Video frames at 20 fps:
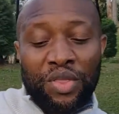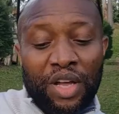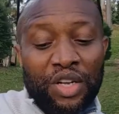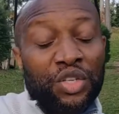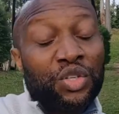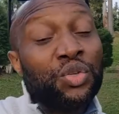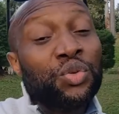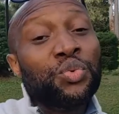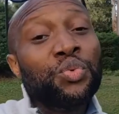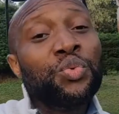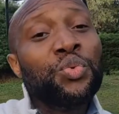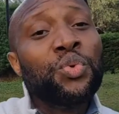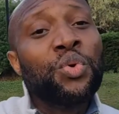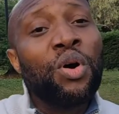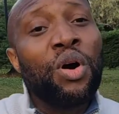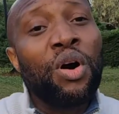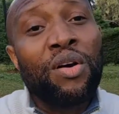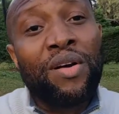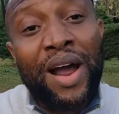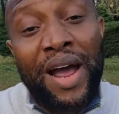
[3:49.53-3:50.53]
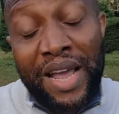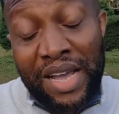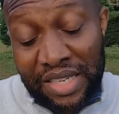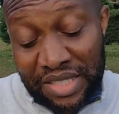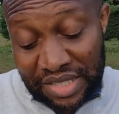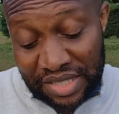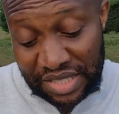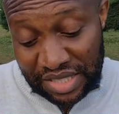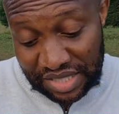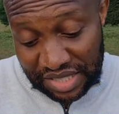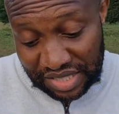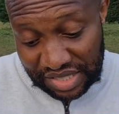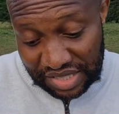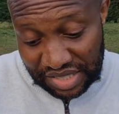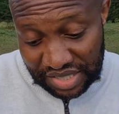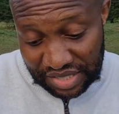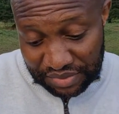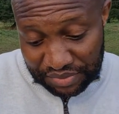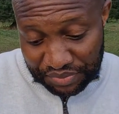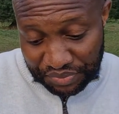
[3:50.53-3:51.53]
that you or I
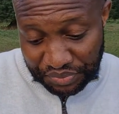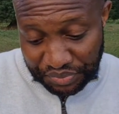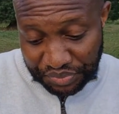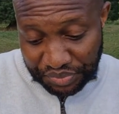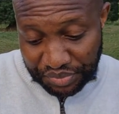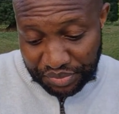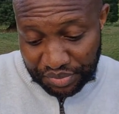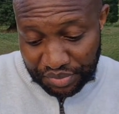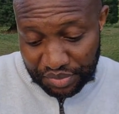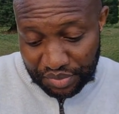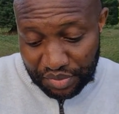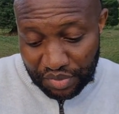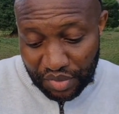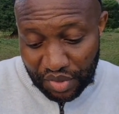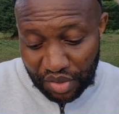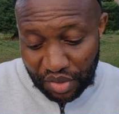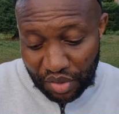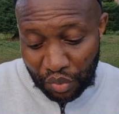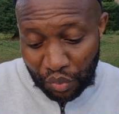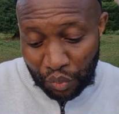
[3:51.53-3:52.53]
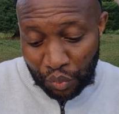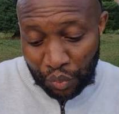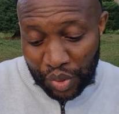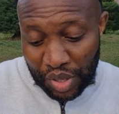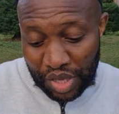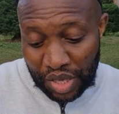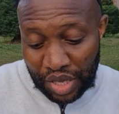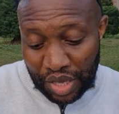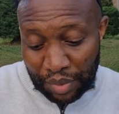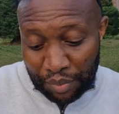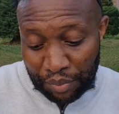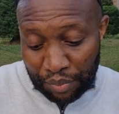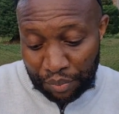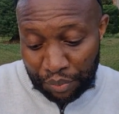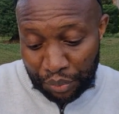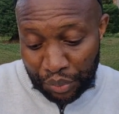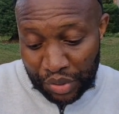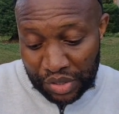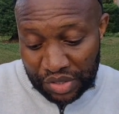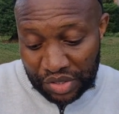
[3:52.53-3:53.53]
exist. We
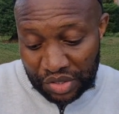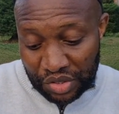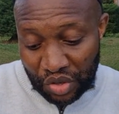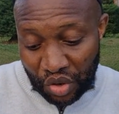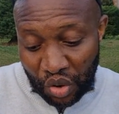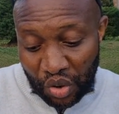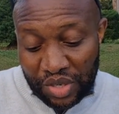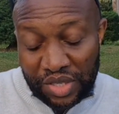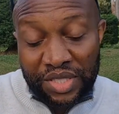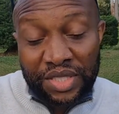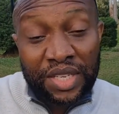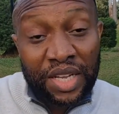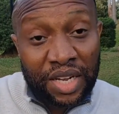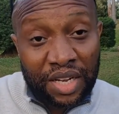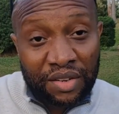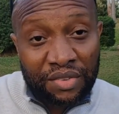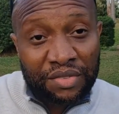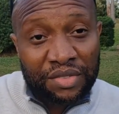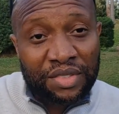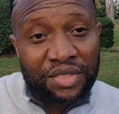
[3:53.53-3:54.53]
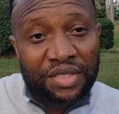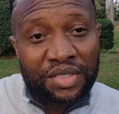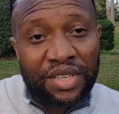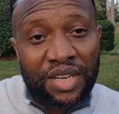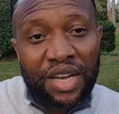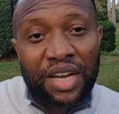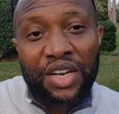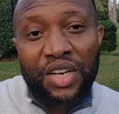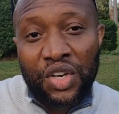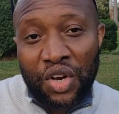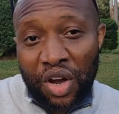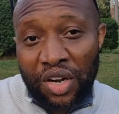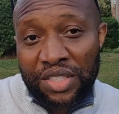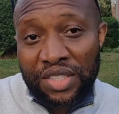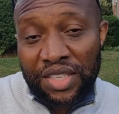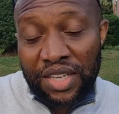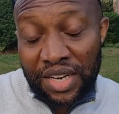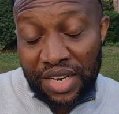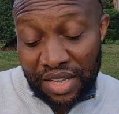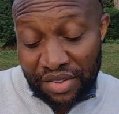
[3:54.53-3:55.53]
imprison ourselves
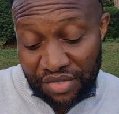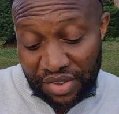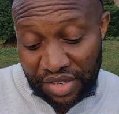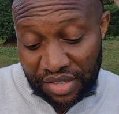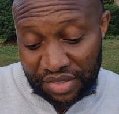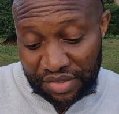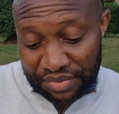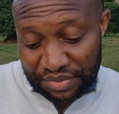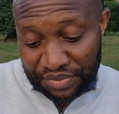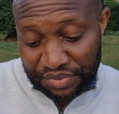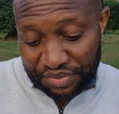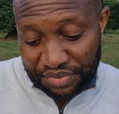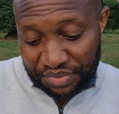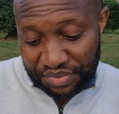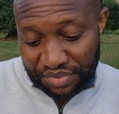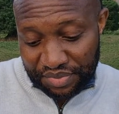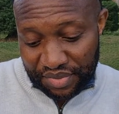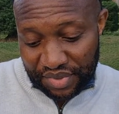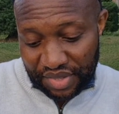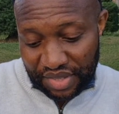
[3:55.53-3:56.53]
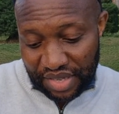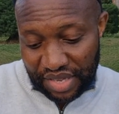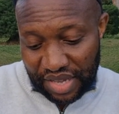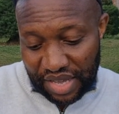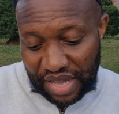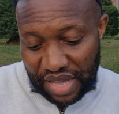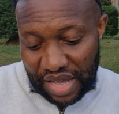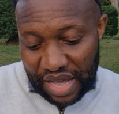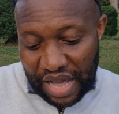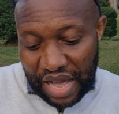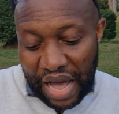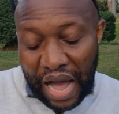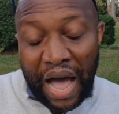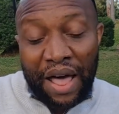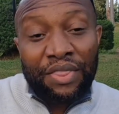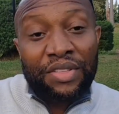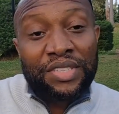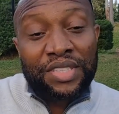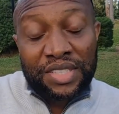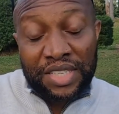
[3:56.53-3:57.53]
not living.
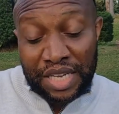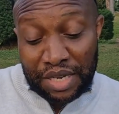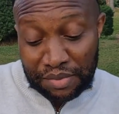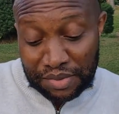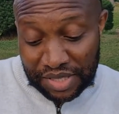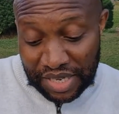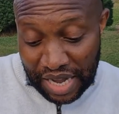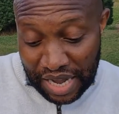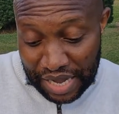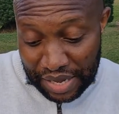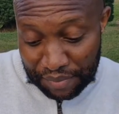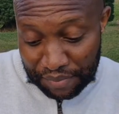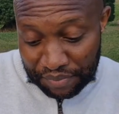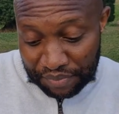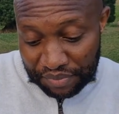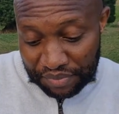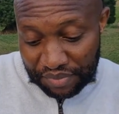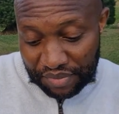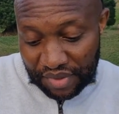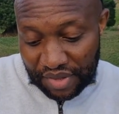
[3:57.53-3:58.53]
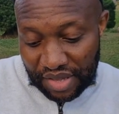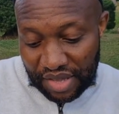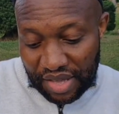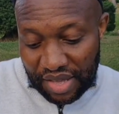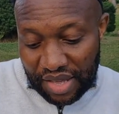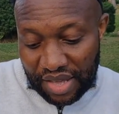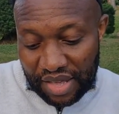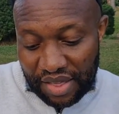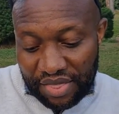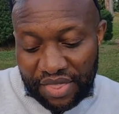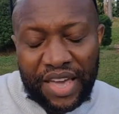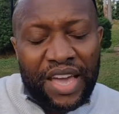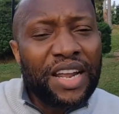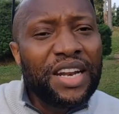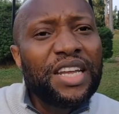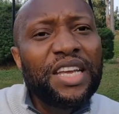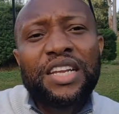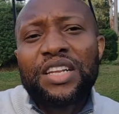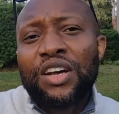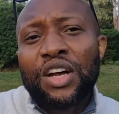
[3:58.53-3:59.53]
At the same time,
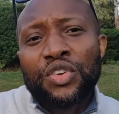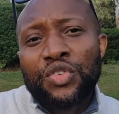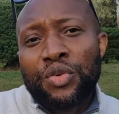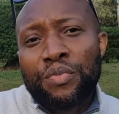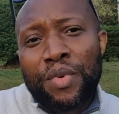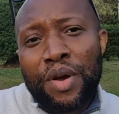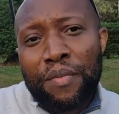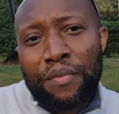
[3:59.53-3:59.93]
they need not